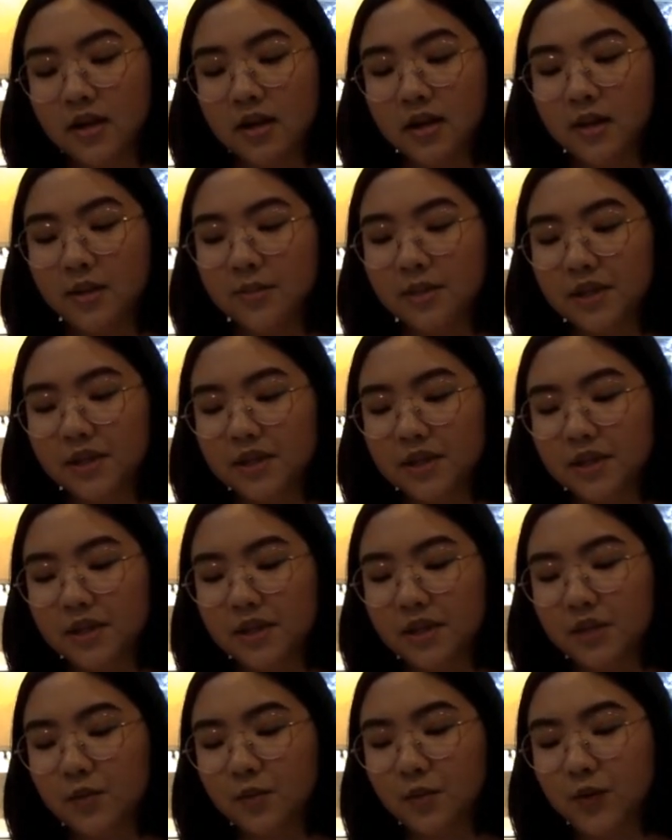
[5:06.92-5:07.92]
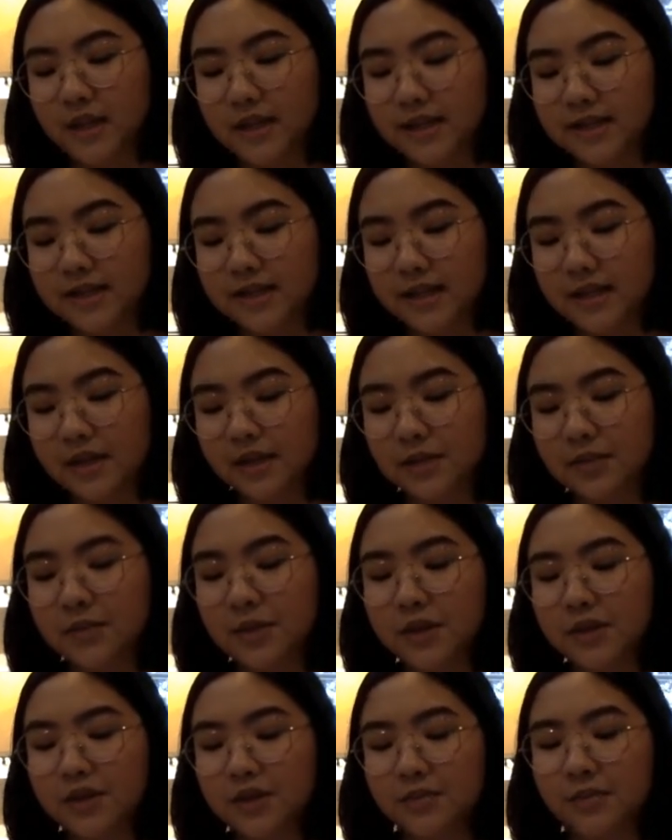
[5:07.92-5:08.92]
Amelia couldn't wait to tell her
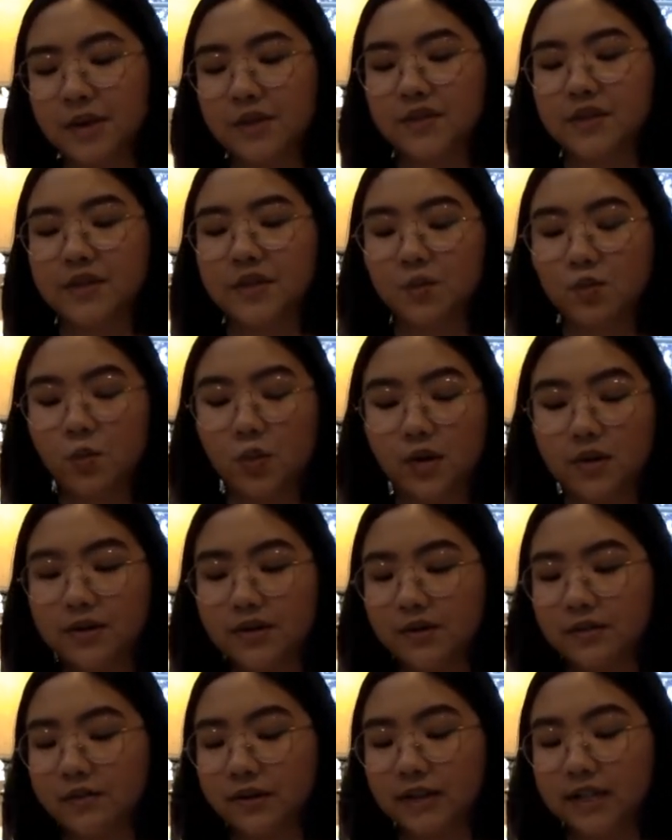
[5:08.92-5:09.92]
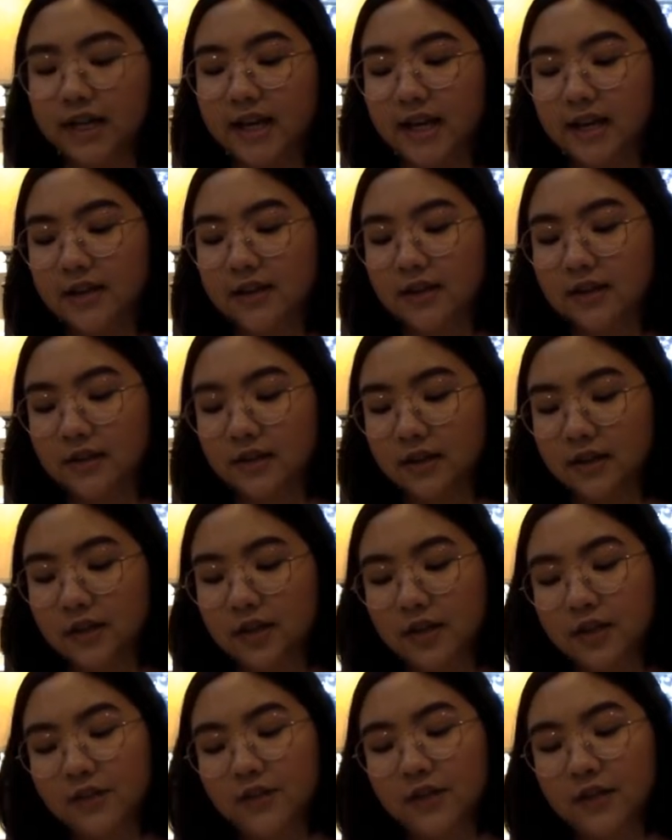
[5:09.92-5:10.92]
mother about this wonderful day.
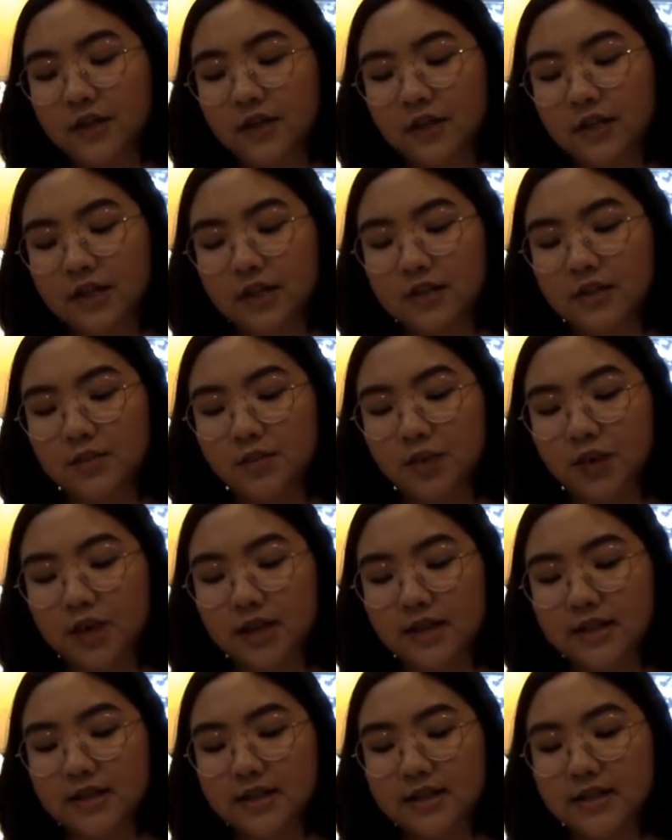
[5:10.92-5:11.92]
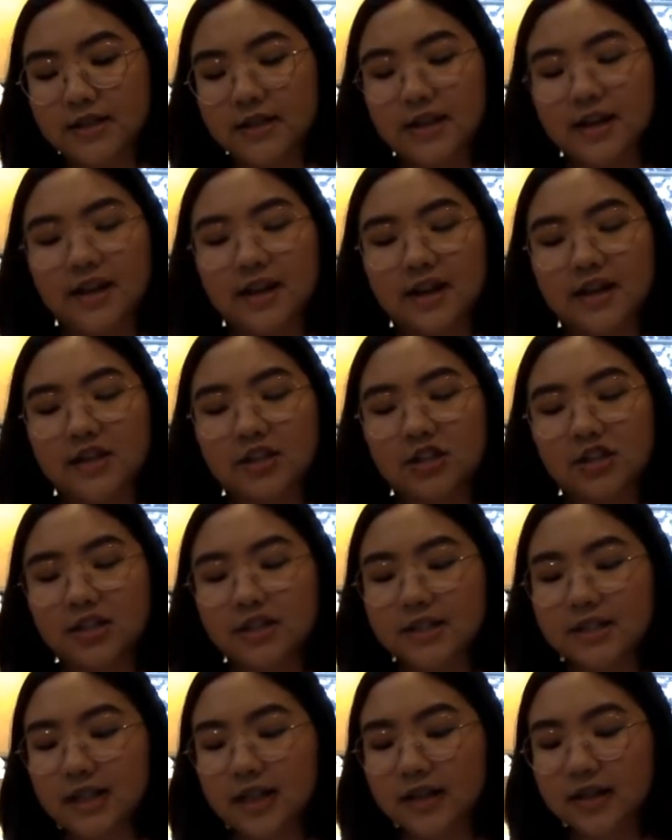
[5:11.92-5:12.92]
Feeling as bright as the sky, she
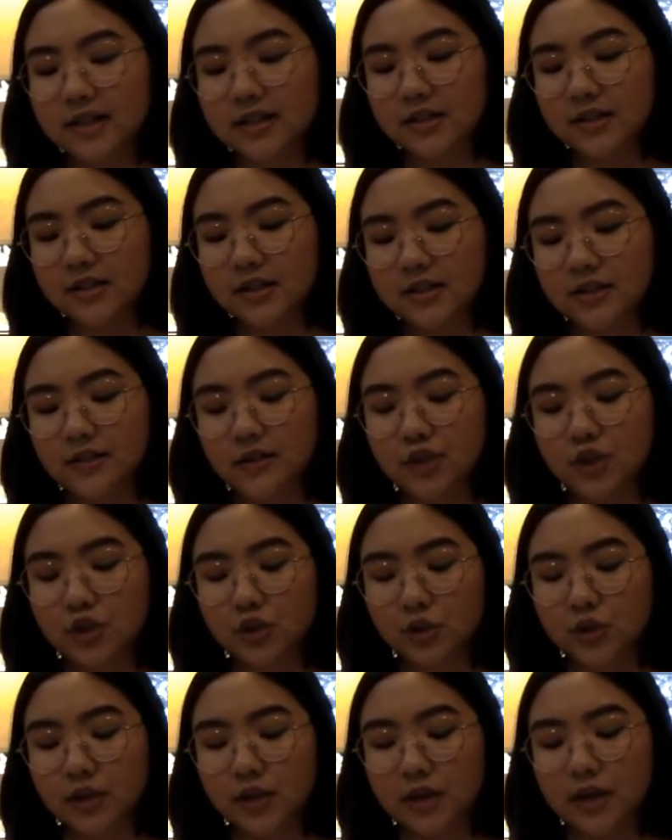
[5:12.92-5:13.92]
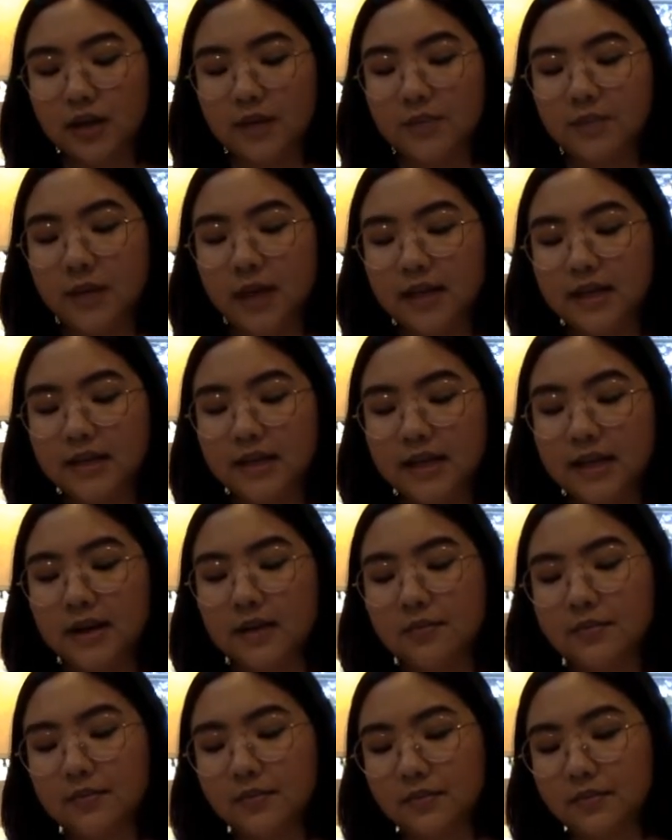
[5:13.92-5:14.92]
decided to look for a shortcut back to
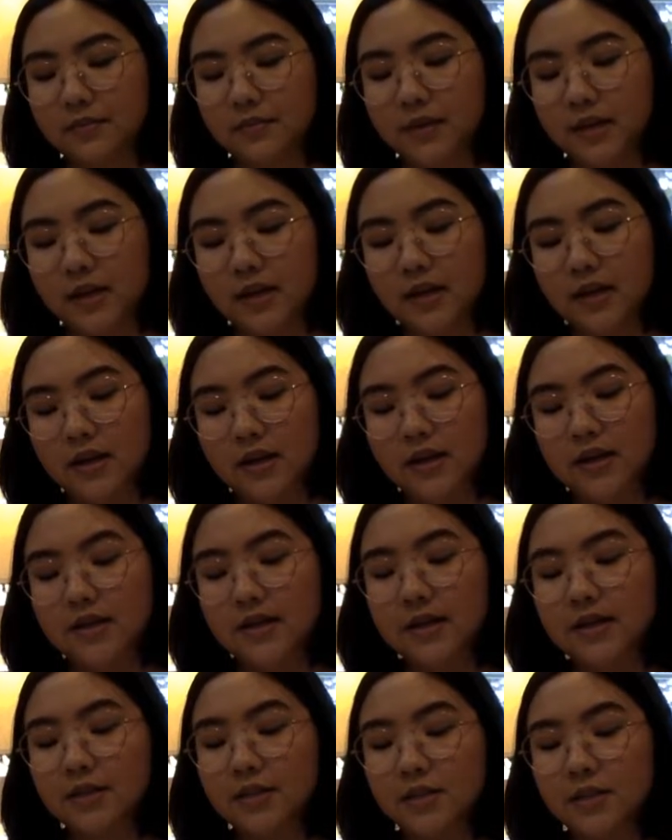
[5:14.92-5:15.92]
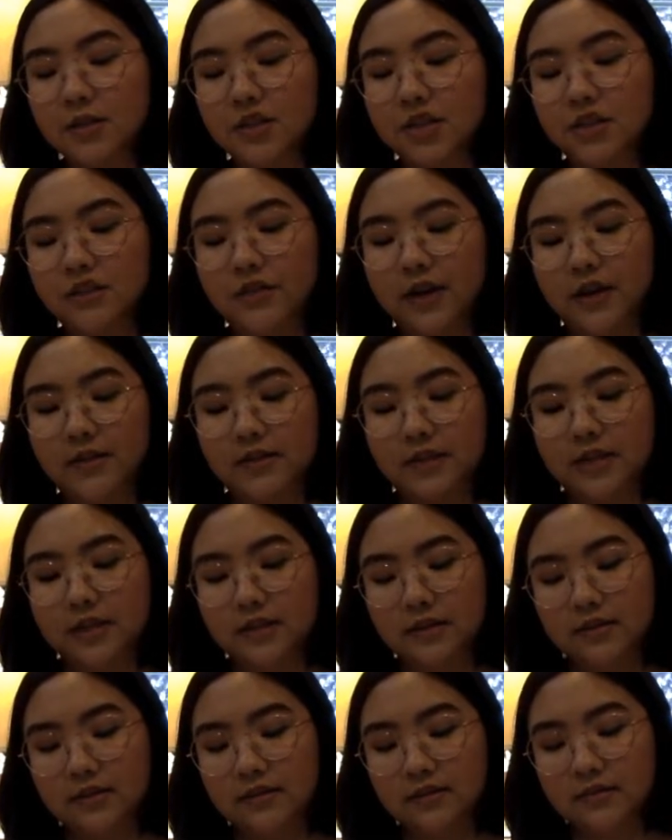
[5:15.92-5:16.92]
camp. That's when she found it,
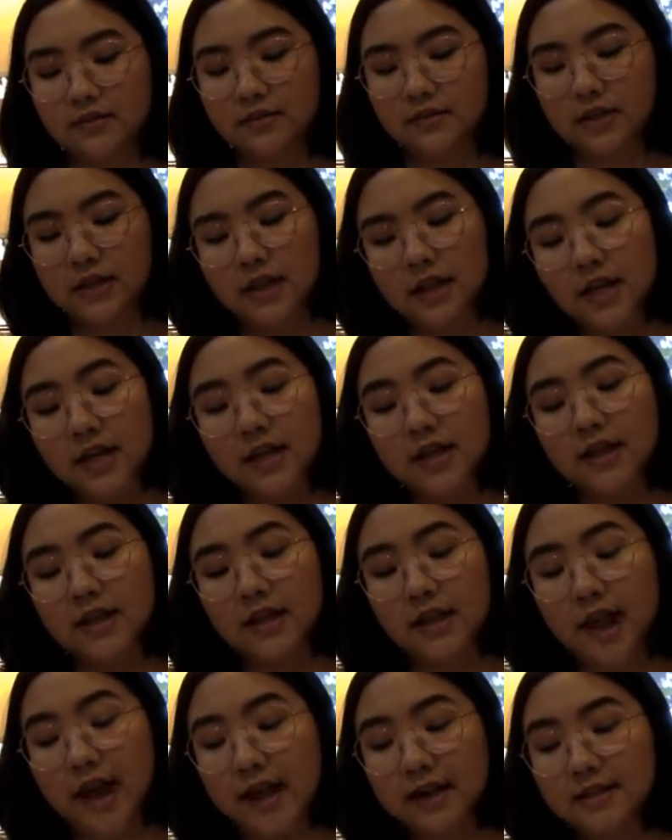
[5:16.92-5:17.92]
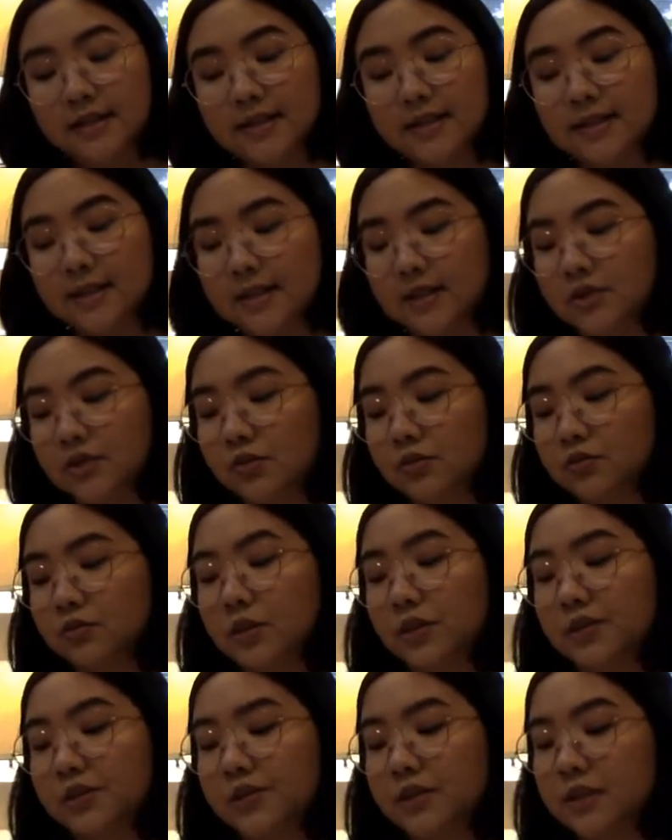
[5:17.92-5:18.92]
the accidental
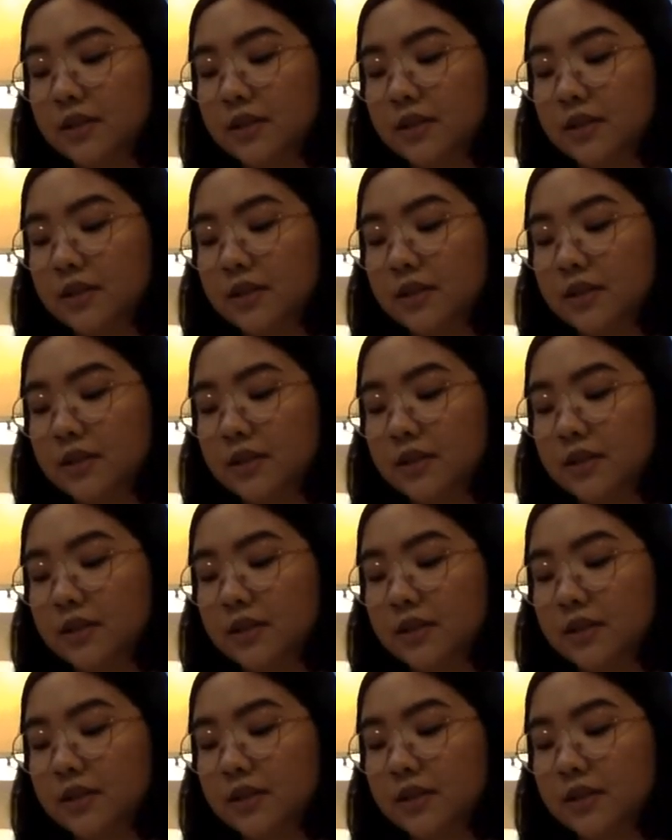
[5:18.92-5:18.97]
road.